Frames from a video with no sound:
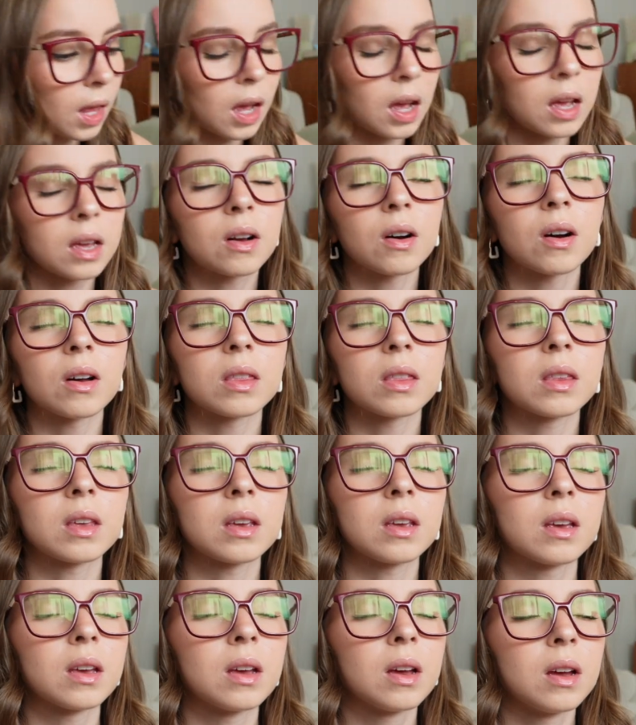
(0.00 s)
I got
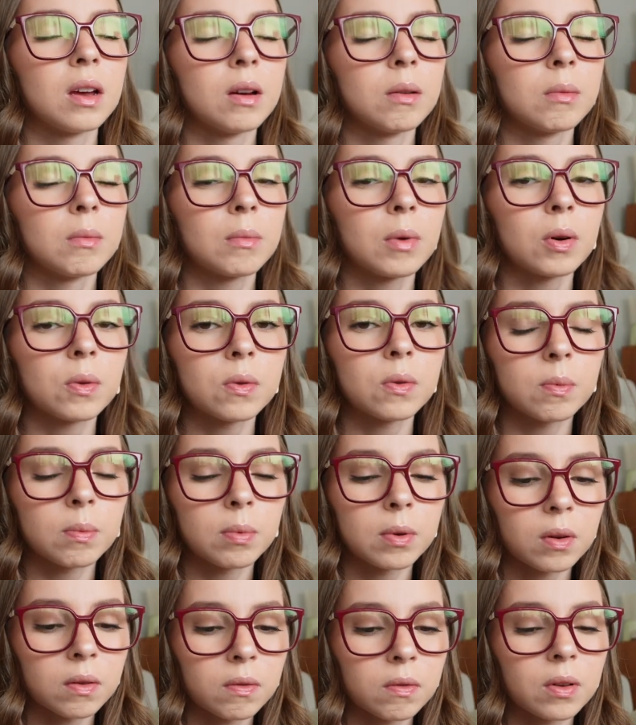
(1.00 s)
the most
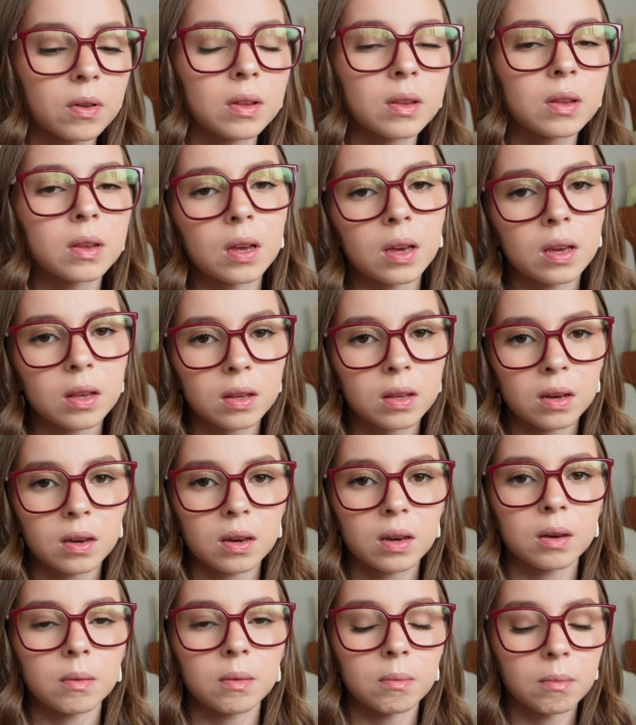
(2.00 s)
beautiful and
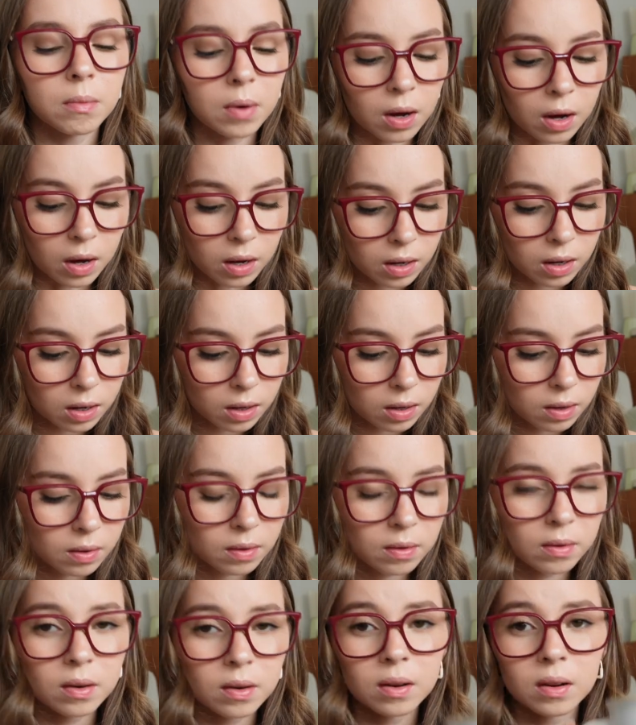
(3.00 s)
dainty mug.
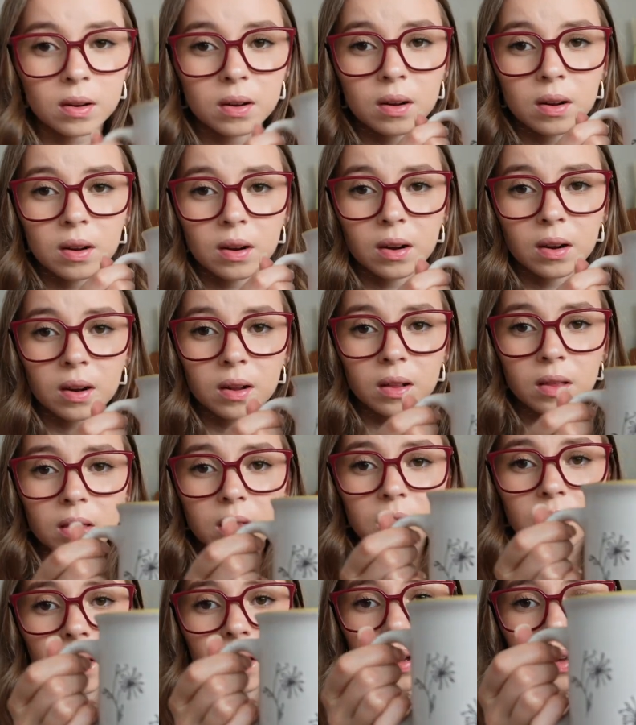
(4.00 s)

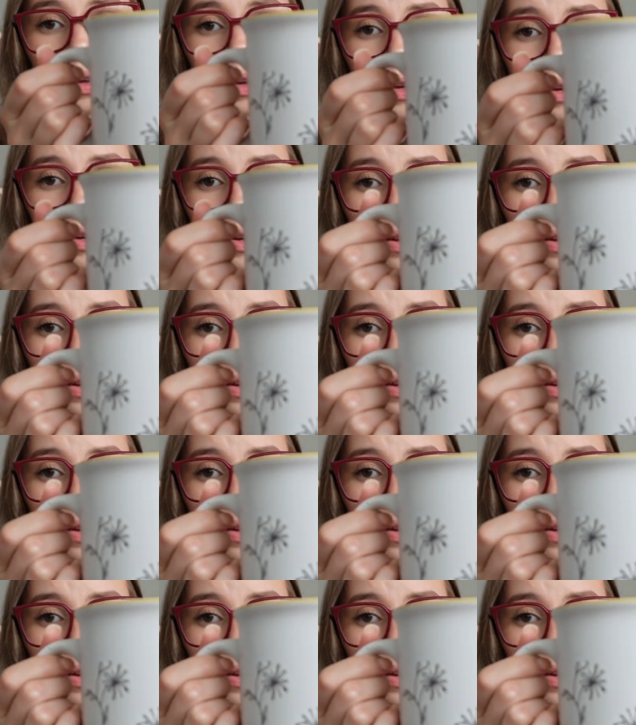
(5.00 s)
Look!